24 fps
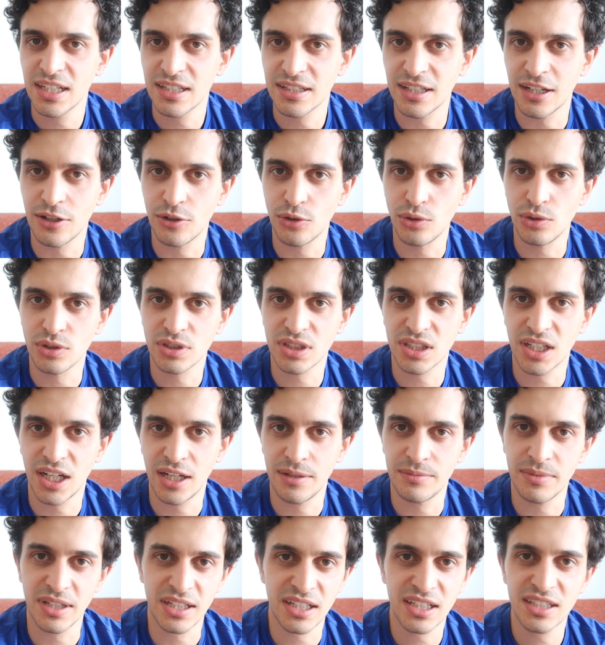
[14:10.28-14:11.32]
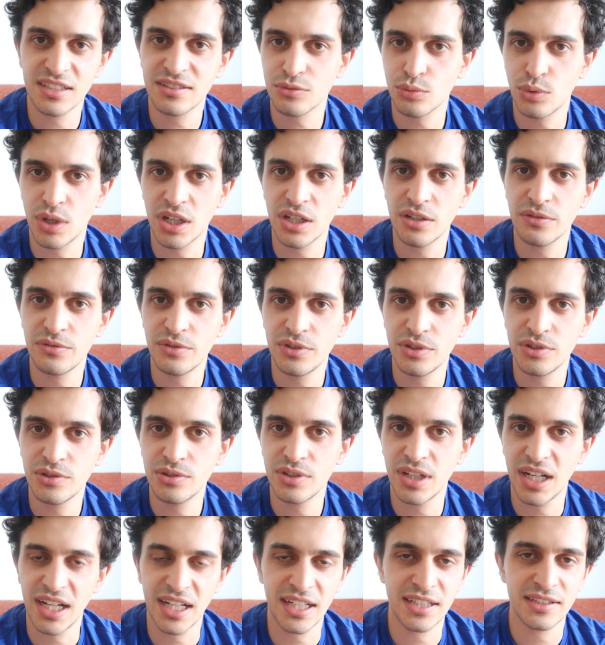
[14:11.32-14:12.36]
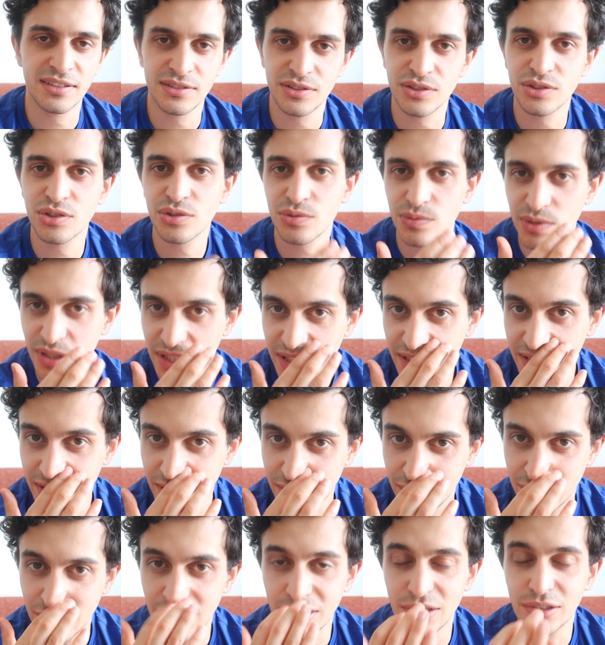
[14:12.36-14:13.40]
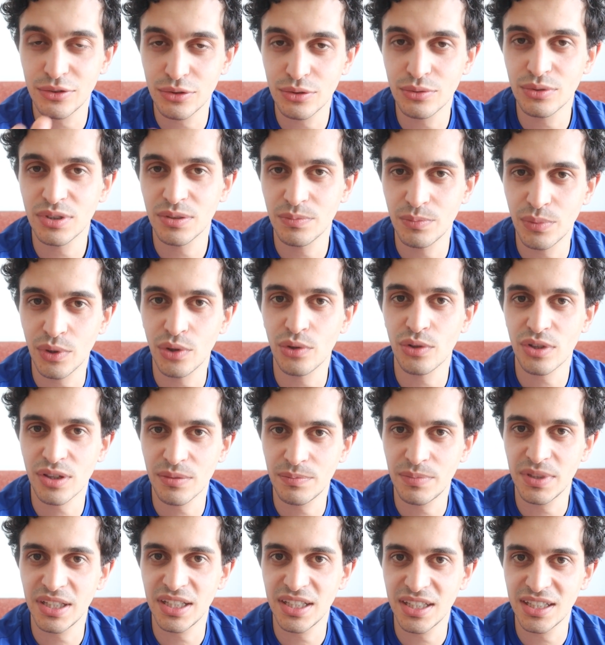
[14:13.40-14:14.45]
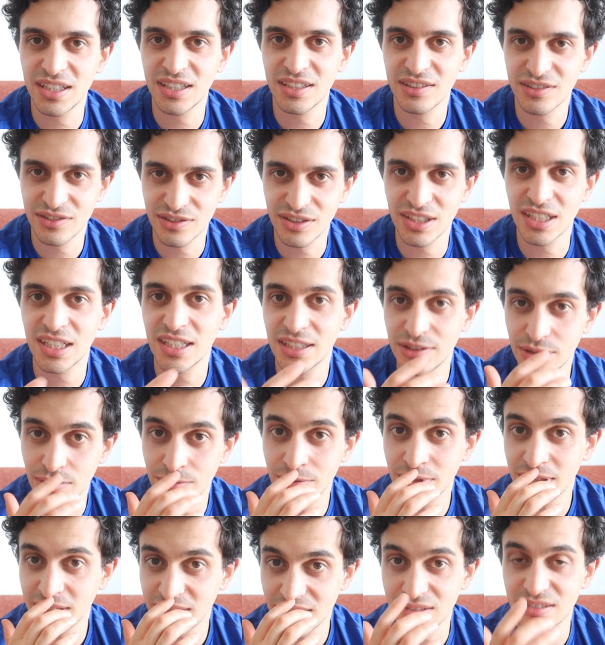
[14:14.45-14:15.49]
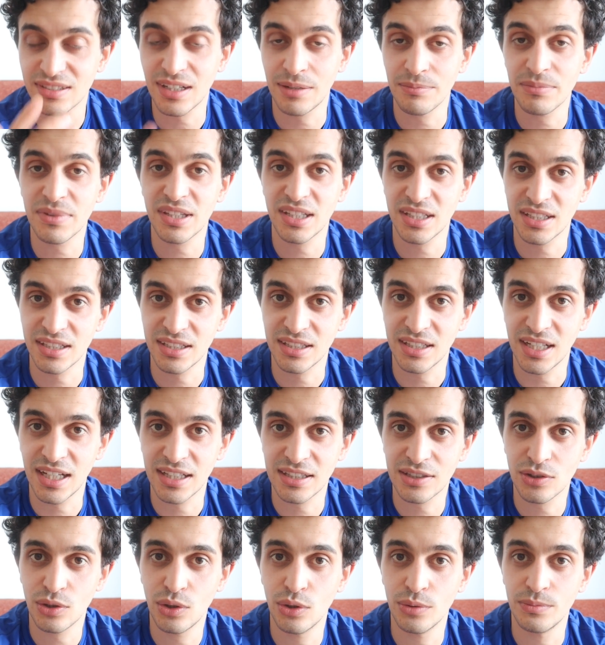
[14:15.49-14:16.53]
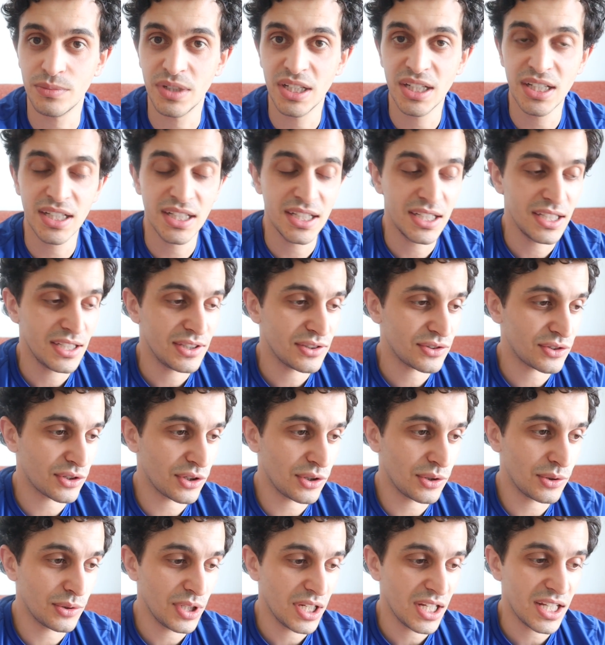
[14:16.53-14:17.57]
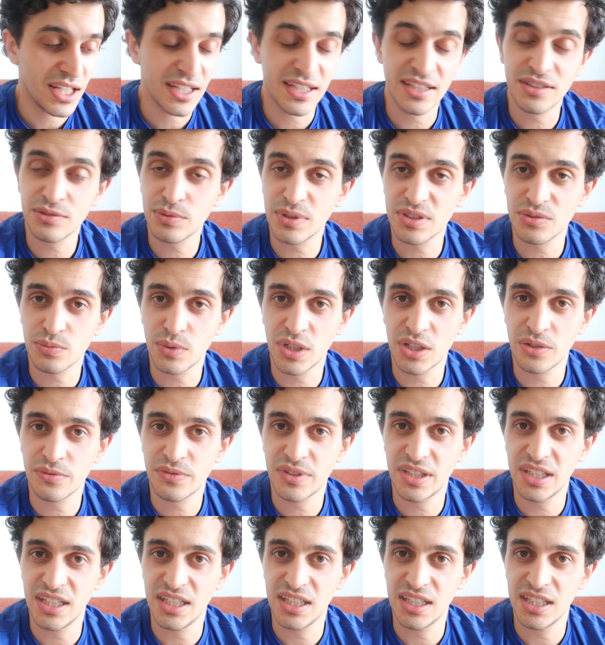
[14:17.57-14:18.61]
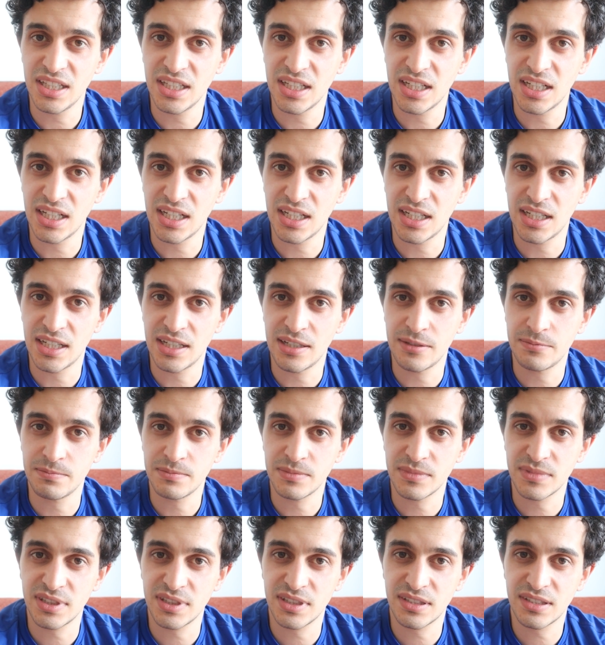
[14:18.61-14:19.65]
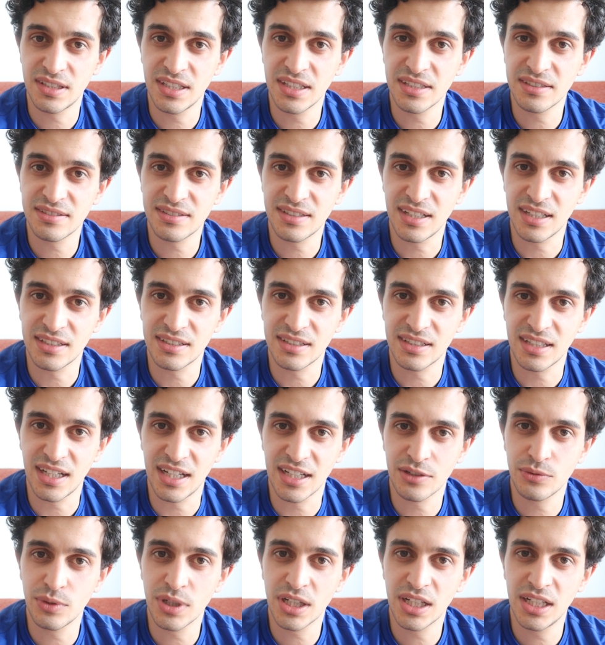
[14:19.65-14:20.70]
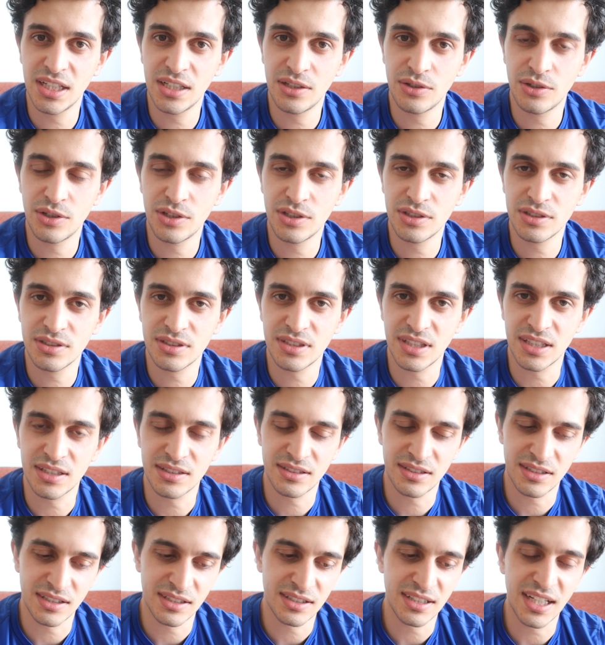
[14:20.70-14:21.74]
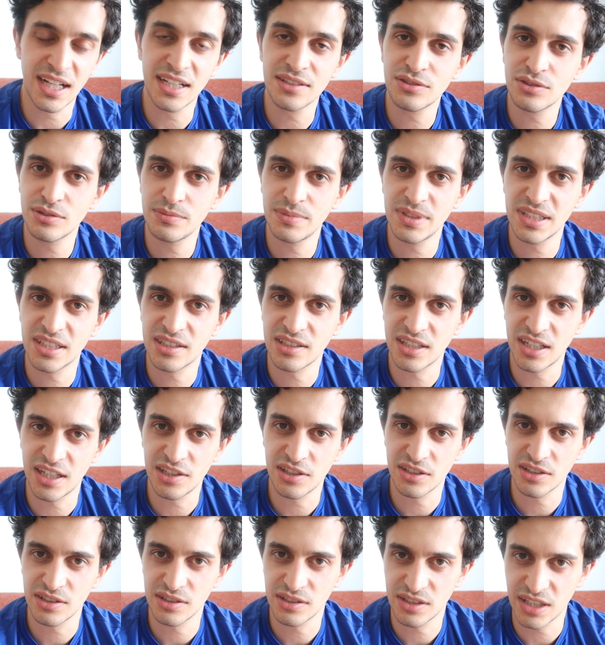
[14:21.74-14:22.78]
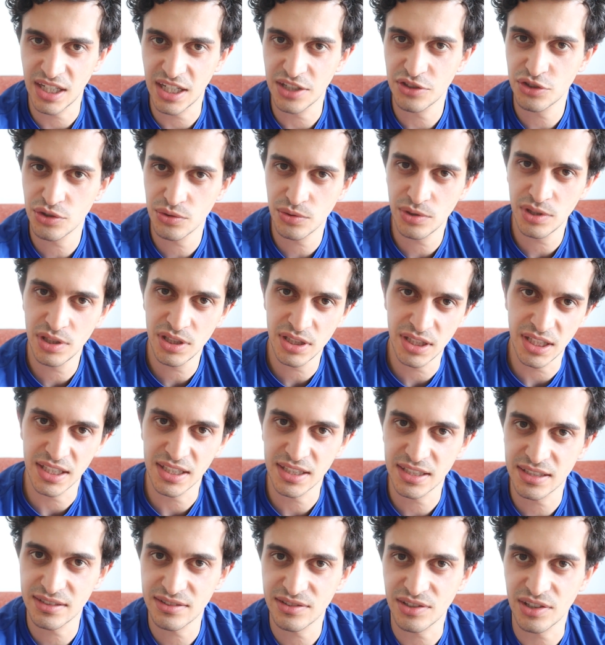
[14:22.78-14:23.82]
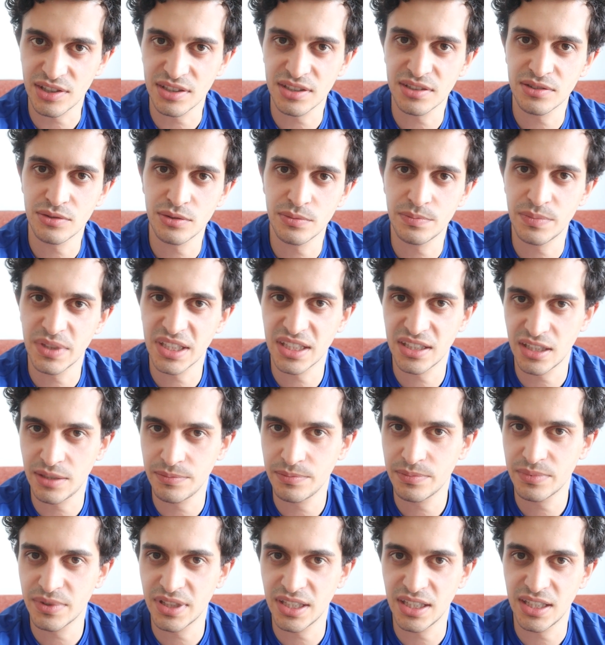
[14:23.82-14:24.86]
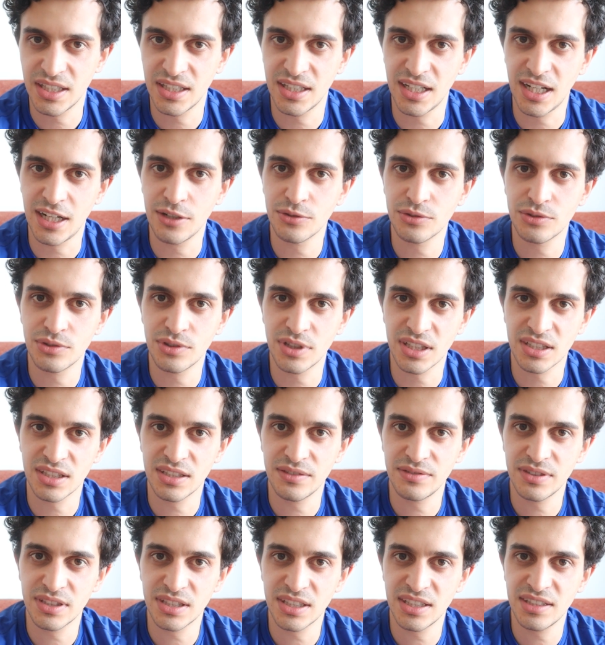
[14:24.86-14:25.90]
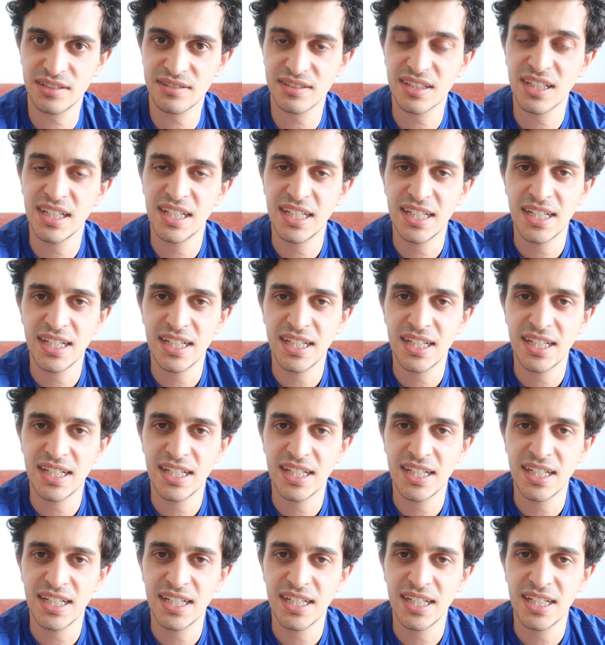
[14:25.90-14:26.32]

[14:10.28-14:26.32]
the whole time, at least one of you, and usually you will both be really doing something at home. So this was one of the things that I quickly learned, that it has to be gradual, like starting to picking up the outdoor activities.